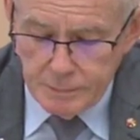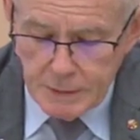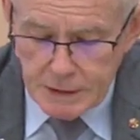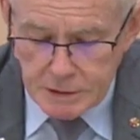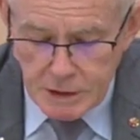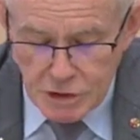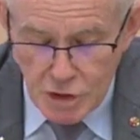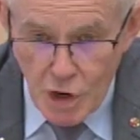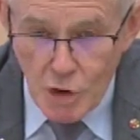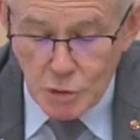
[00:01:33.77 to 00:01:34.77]
There's
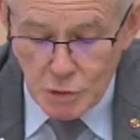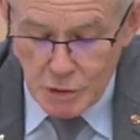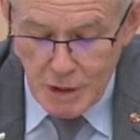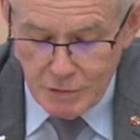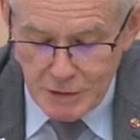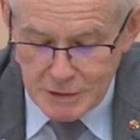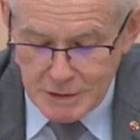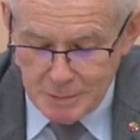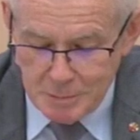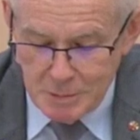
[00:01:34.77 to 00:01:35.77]
no good evidence
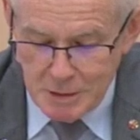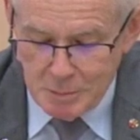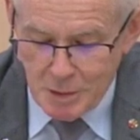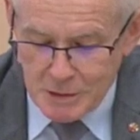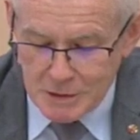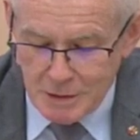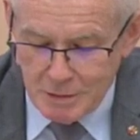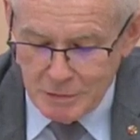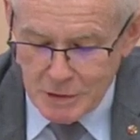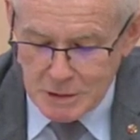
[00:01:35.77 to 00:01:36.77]
that puberty blockers are
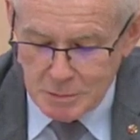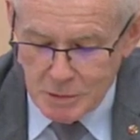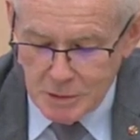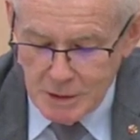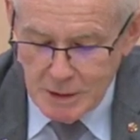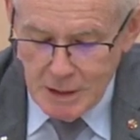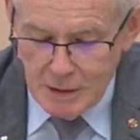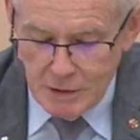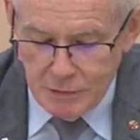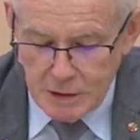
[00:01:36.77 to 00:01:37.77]
reversible,
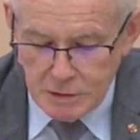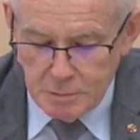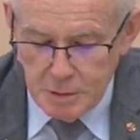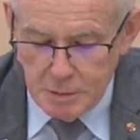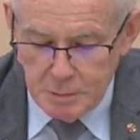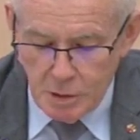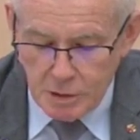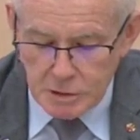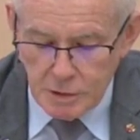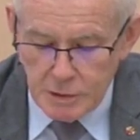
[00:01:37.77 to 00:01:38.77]
and the effects of puberty
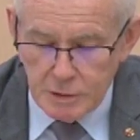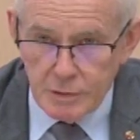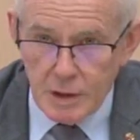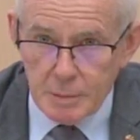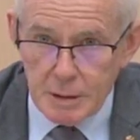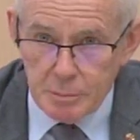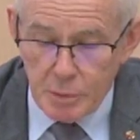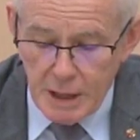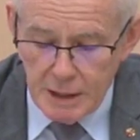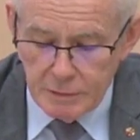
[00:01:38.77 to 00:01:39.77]
blockers on the developing
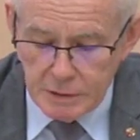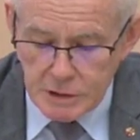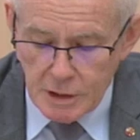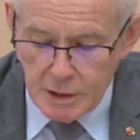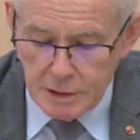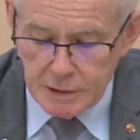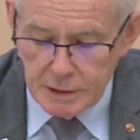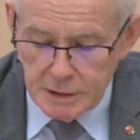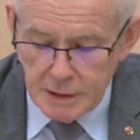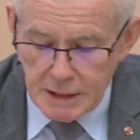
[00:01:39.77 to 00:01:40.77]
brain of a child
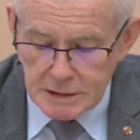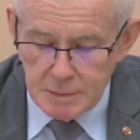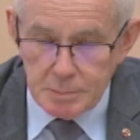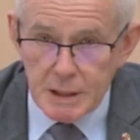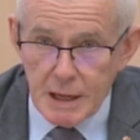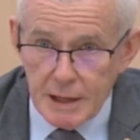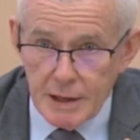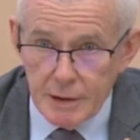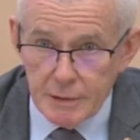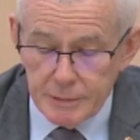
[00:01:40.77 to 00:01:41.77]
are simply
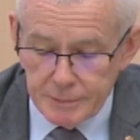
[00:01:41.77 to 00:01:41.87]
unknown.